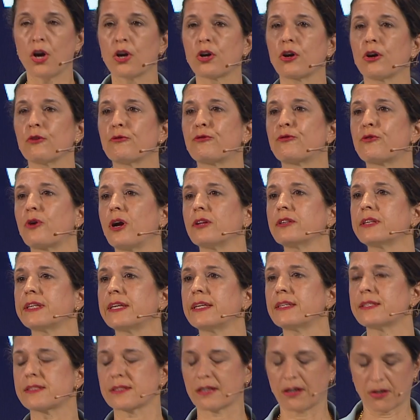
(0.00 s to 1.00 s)

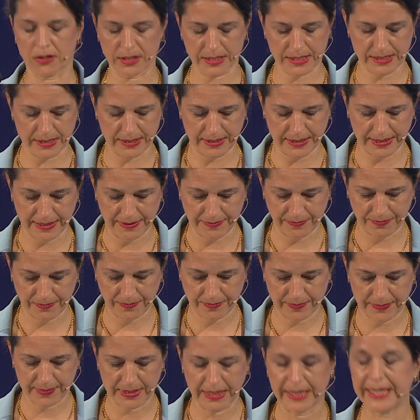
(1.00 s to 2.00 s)
Confronting scarcity,
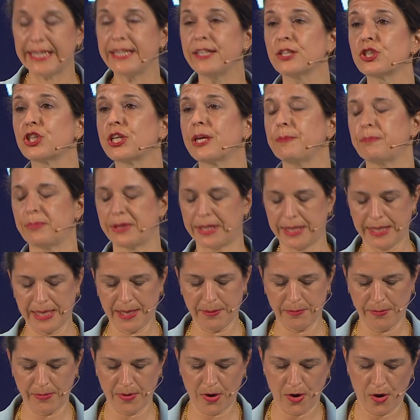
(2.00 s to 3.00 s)
the leadership
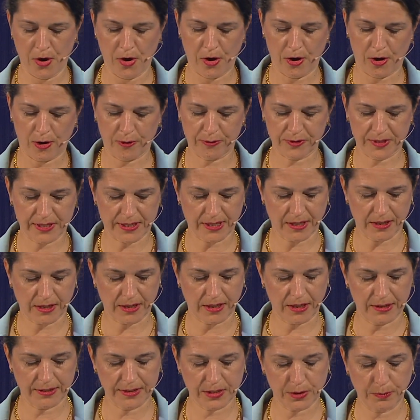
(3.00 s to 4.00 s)
team of the St.
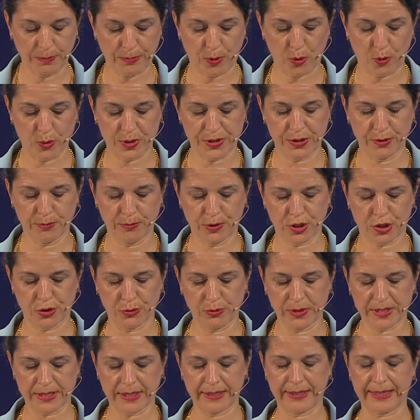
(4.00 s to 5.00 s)
Gallen Symposium
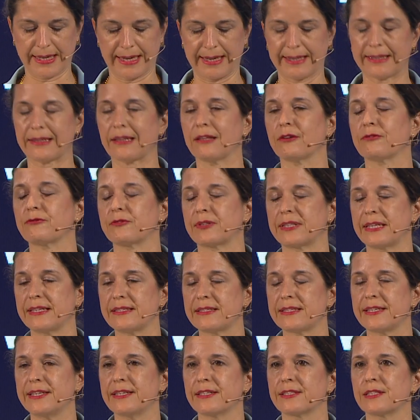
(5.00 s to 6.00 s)
chose the title of
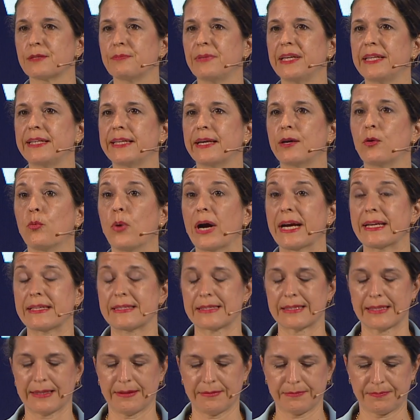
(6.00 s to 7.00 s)
this year's meeting
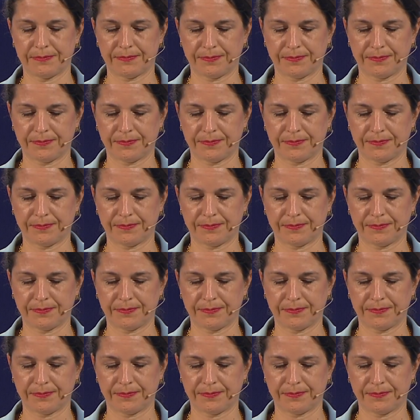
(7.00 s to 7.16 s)
wisely.